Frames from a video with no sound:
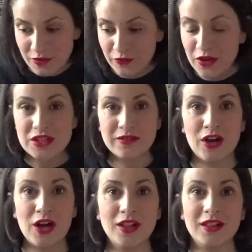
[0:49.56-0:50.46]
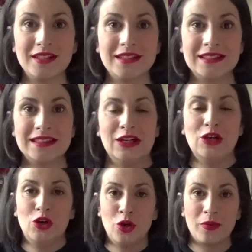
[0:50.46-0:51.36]
first of all,
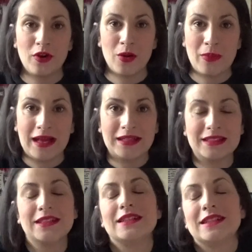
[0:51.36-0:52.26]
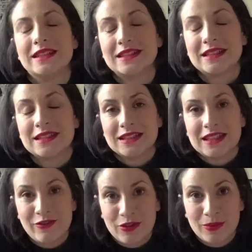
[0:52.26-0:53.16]
hope you're all well.
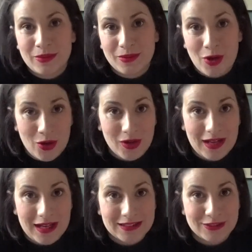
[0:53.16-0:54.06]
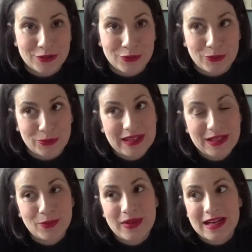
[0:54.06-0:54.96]
Have you all had a good
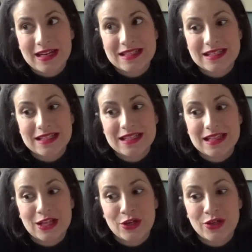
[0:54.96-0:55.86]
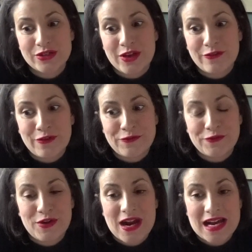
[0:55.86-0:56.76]
week? We had the girls off on
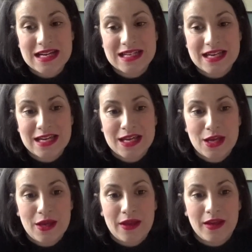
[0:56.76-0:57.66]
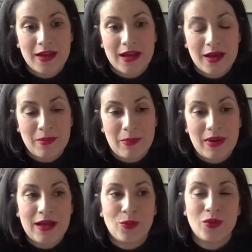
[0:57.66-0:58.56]
Friday, and my
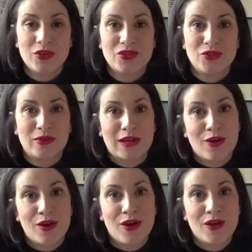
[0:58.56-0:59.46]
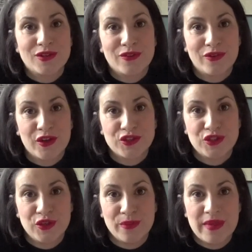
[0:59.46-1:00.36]
plan was to record
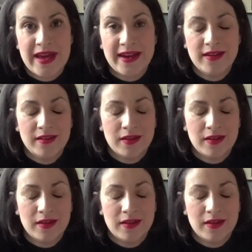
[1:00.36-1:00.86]
Flosstube then,